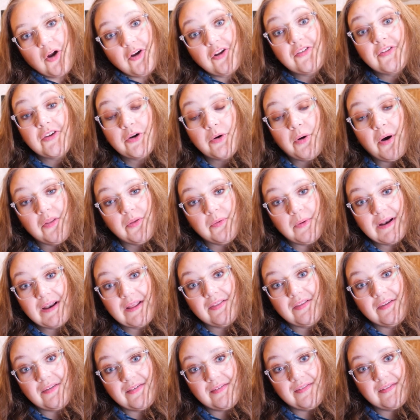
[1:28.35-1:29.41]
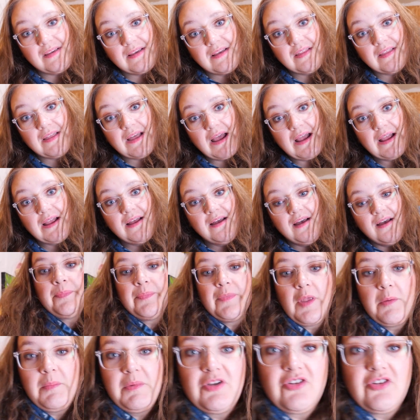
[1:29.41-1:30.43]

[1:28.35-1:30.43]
doesn't go all the way to the ceiling. Let me